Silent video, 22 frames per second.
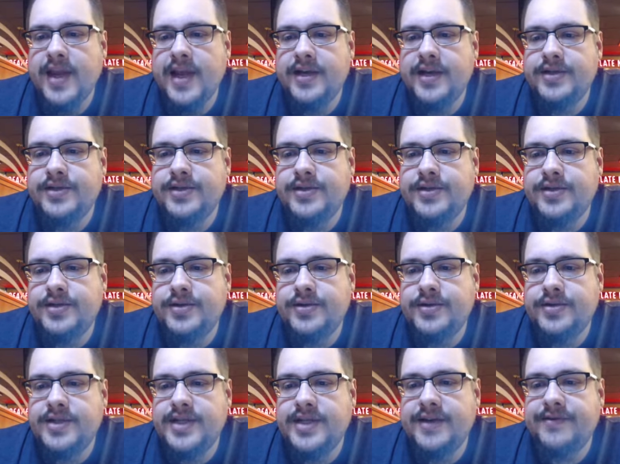and
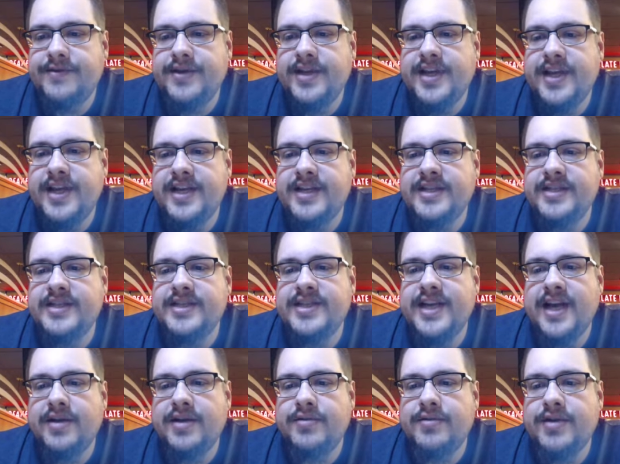choose if a key is
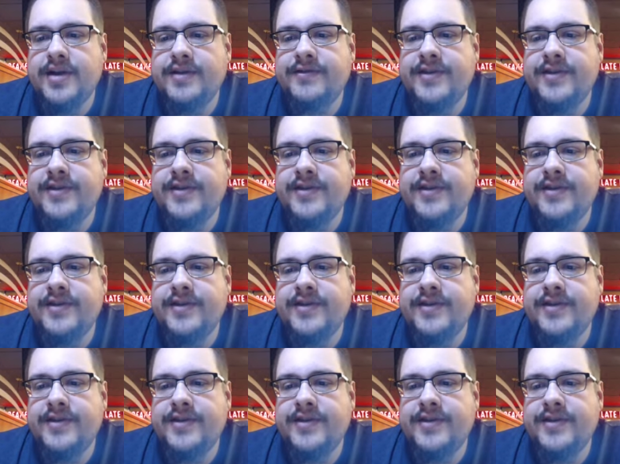down.